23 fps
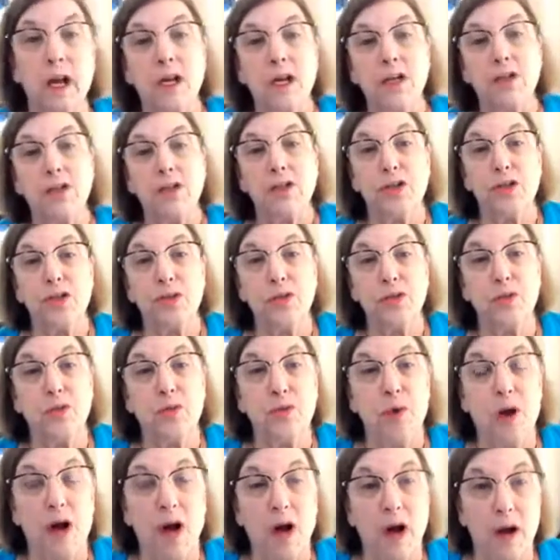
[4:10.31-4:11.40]
to
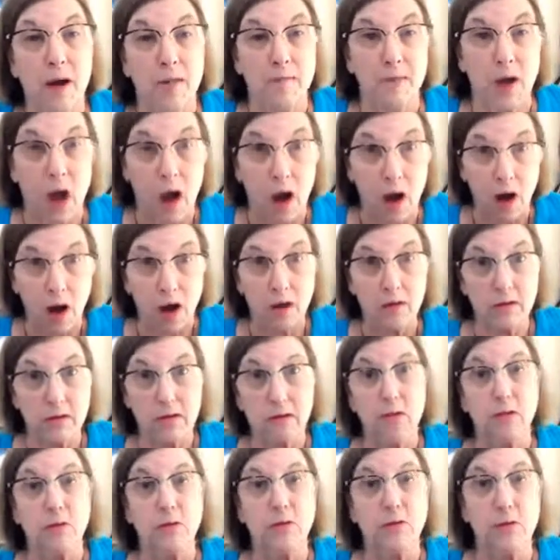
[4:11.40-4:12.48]

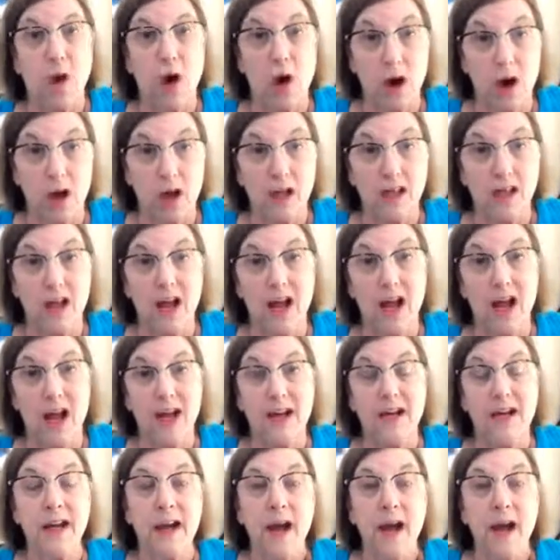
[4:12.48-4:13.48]
online,